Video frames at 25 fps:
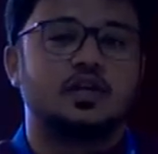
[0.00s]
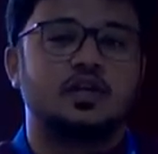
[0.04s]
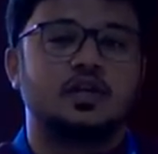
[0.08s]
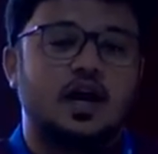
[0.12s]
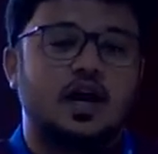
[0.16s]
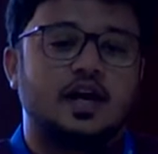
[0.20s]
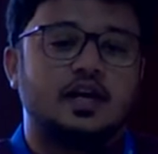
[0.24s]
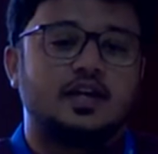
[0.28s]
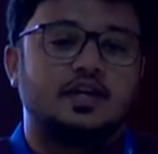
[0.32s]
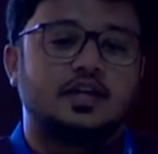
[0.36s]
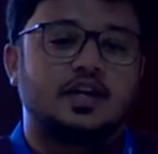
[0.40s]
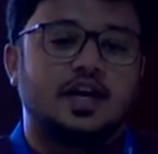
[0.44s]

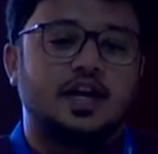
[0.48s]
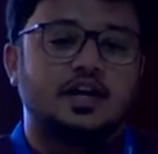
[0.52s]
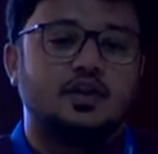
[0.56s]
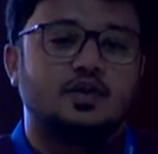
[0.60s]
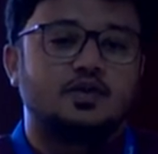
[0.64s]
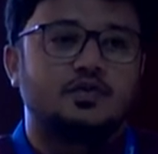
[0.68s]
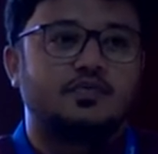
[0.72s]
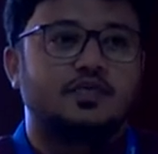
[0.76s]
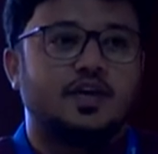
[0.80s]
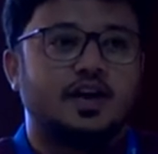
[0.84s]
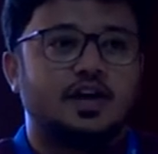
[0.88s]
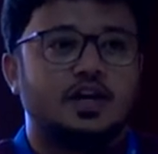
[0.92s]
I tried
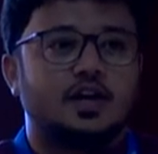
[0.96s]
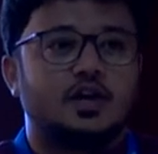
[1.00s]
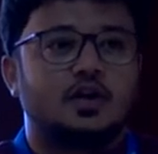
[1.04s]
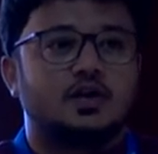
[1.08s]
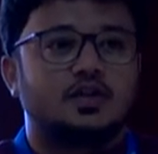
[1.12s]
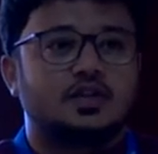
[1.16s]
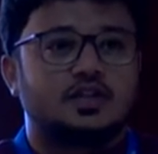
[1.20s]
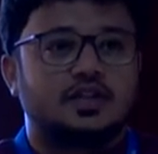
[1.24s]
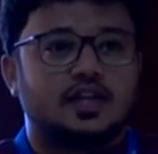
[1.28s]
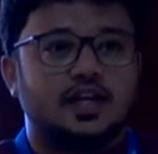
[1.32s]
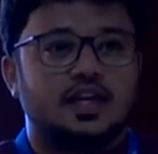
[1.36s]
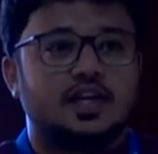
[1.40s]
to find
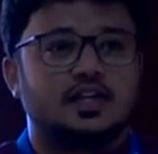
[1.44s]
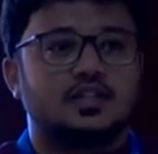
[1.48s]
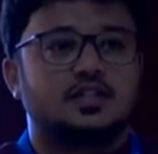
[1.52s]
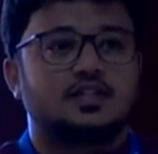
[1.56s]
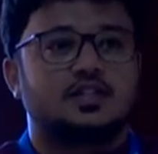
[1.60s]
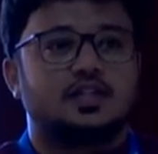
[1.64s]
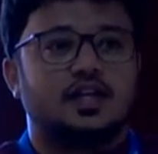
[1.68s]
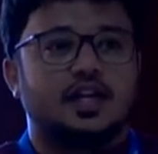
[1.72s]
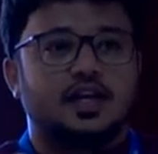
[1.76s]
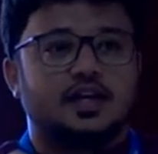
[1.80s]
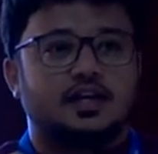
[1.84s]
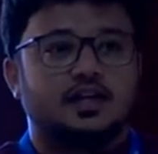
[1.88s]
out
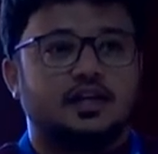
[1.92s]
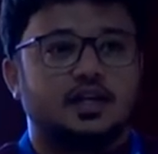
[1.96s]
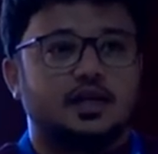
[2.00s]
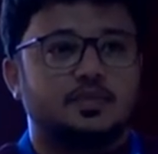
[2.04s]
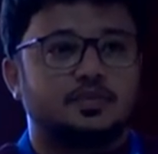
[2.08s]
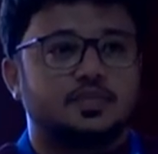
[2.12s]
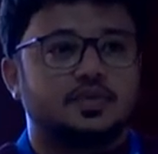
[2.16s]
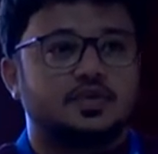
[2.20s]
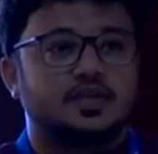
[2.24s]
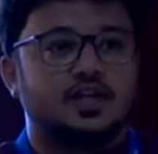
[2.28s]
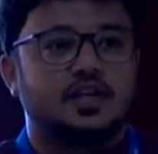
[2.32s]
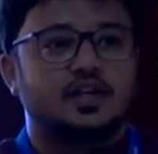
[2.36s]
things like
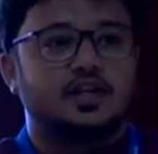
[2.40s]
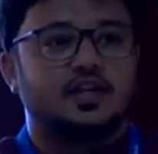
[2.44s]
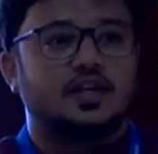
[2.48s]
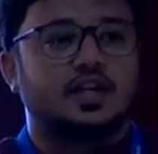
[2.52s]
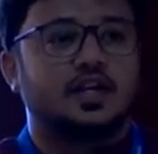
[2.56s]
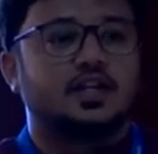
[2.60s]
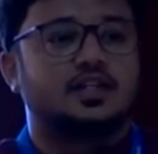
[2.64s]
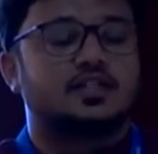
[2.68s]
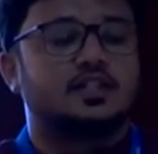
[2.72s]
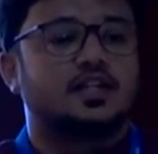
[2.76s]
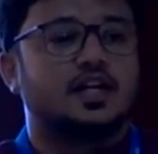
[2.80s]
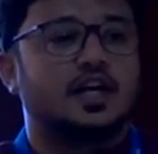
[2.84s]
tips and
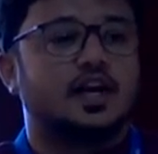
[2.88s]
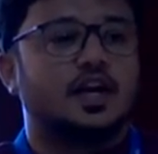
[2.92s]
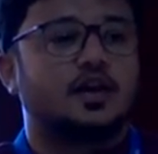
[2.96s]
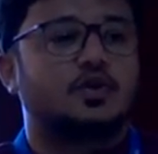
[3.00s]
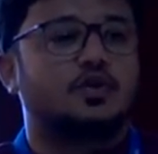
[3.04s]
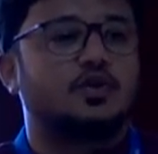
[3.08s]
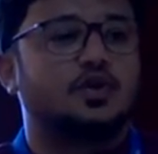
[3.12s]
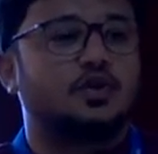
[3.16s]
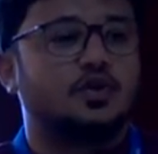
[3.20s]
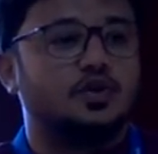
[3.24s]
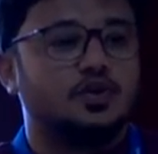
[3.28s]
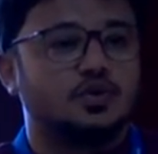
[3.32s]
tricks that I
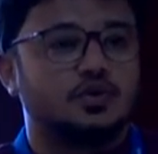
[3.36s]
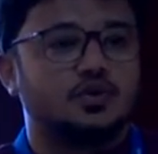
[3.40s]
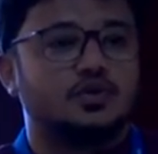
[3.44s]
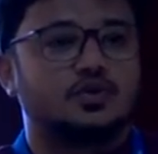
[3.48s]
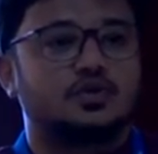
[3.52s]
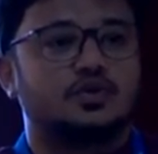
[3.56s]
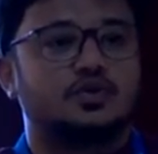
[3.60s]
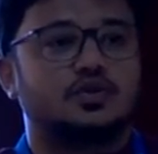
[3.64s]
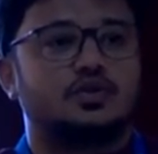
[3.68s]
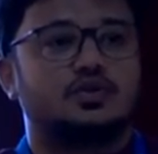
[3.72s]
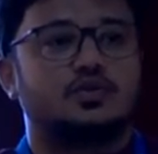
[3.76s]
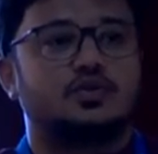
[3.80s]
could
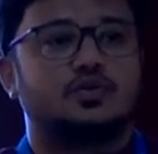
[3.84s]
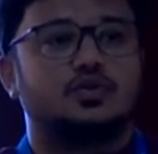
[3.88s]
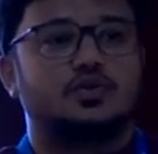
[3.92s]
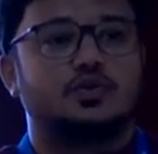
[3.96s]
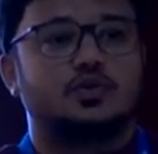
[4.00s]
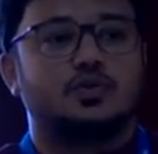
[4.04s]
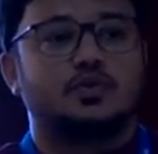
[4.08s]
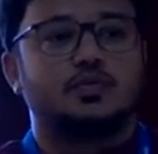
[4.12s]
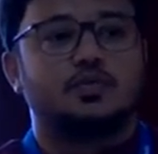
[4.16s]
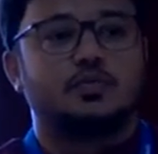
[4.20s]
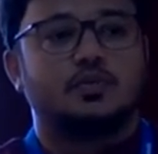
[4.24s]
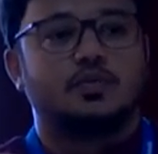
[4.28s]
use
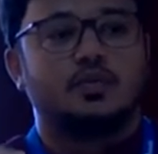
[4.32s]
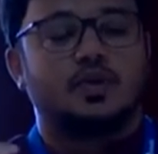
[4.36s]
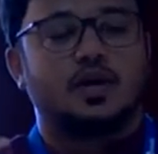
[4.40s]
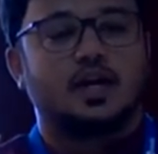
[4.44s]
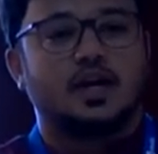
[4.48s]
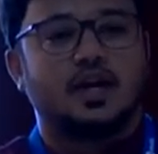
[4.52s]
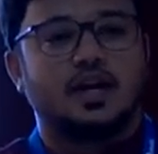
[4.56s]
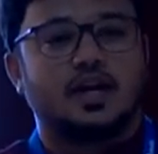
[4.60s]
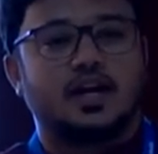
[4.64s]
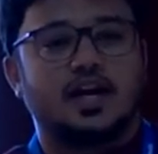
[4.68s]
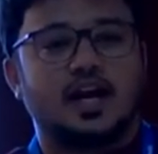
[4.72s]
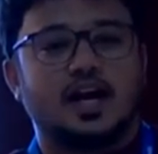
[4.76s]
to
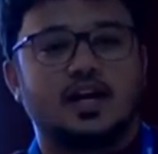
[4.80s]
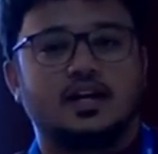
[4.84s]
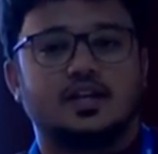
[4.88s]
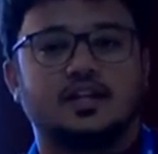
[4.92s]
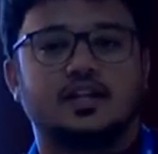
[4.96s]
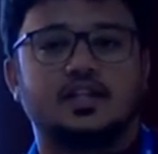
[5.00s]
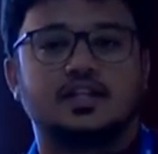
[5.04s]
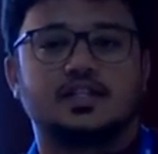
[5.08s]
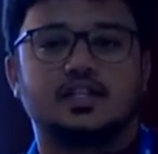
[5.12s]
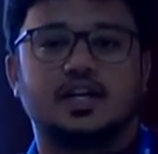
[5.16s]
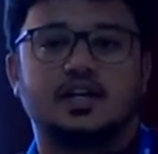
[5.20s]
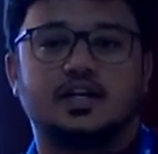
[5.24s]

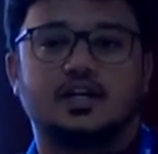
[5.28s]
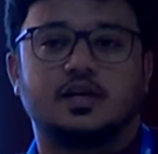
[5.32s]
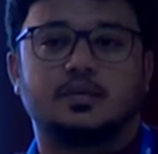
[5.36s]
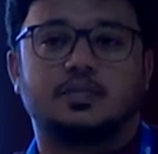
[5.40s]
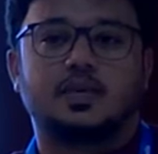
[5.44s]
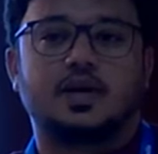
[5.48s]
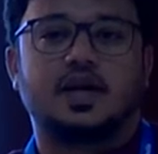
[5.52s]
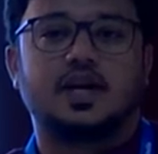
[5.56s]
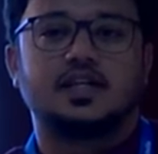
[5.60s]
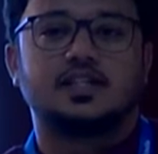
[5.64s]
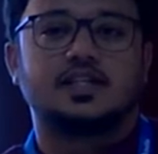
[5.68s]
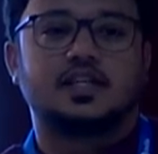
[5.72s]
get this
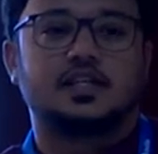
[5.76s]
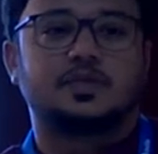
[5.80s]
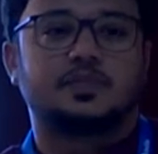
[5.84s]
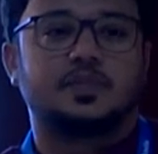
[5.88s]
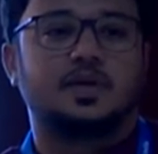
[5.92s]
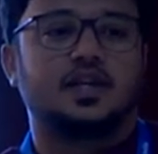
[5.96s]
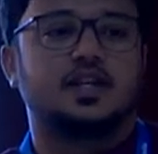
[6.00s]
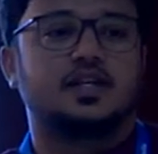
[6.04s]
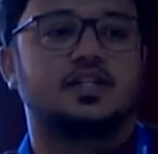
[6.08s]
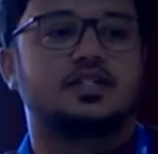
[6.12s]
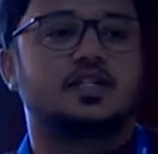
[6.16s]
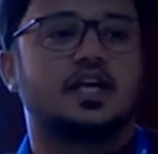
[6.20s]
enterprise
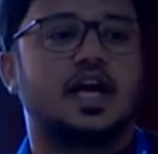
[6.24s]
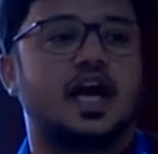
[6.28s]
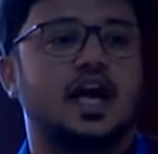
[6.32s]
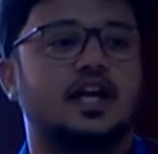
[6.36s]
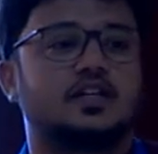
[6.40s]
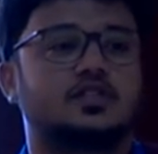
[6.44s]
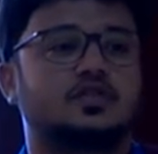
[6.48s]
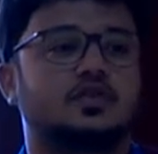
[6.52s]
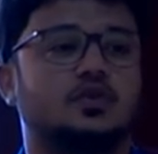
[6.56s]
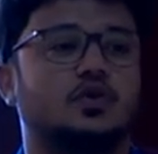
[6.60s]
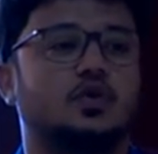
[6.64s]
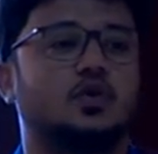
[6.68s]
experience
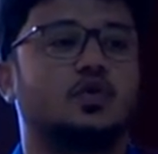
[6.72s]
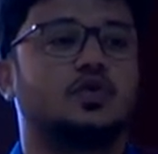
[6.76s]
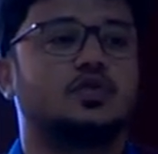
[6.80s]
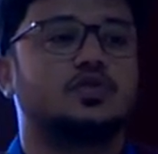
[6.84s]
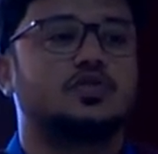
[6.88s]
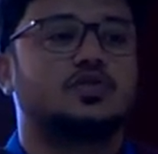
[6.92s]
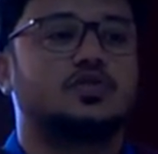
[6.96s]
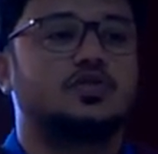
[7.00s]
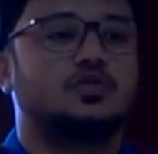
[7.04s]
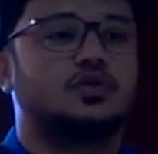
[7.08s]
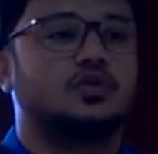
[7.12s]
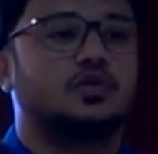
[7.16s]
as
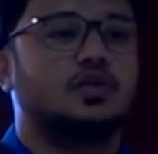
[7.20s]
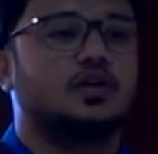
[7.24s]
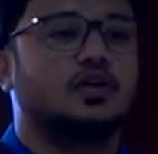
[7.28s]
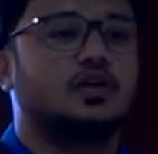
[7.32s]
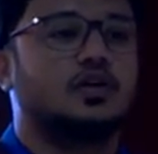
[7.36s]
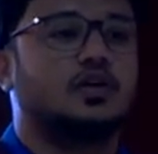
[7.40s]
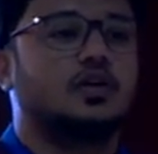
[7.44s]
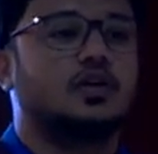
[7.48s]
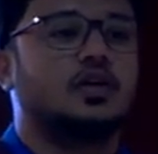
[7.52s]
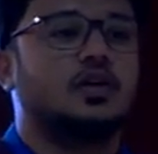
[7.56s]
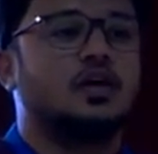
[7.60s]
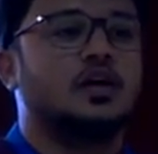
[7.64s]
close to
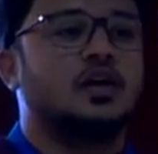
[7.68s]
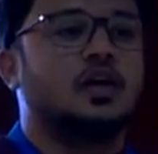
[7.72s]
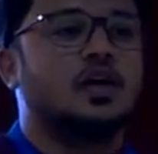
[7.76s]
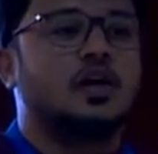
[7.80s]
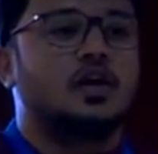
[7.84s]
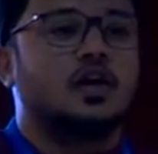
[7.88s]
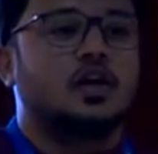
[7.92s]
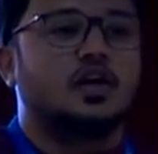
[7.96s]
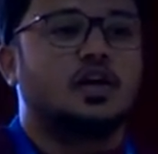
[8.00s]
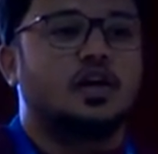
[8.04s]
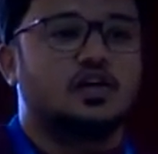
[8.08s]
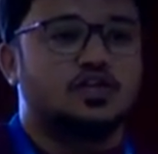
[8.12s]
the
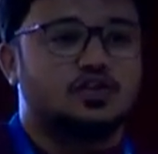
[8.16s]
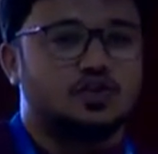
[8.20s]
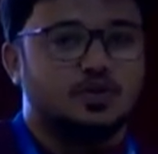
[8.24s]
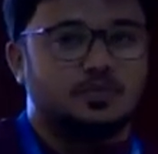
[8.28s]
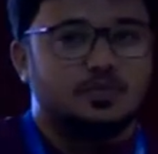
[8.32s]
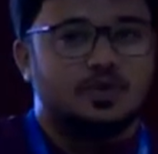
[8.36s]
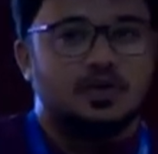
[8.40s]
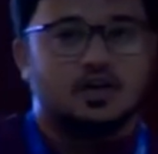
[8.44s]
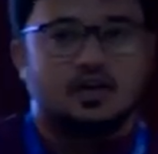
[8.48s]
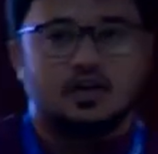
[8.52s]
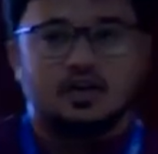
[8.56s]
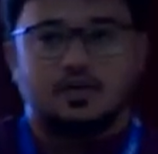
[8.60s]

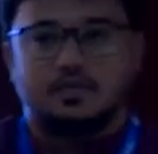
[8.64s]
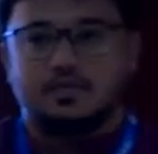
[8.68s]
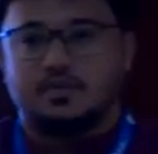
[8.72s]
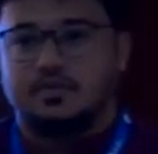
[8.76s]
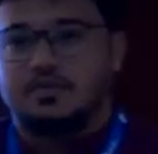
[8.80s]
consumer